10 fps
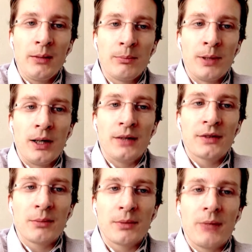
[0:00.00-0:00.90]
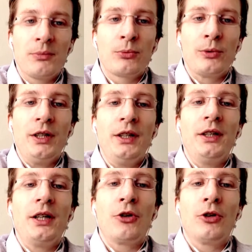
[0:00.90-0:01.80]
But sometimes we
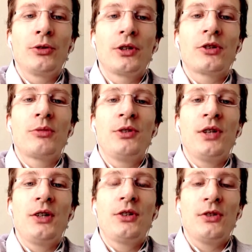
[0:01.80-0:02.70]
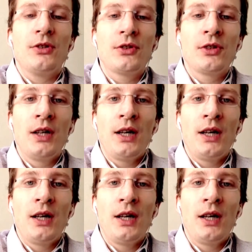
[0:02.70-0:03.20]
needed our own customizations,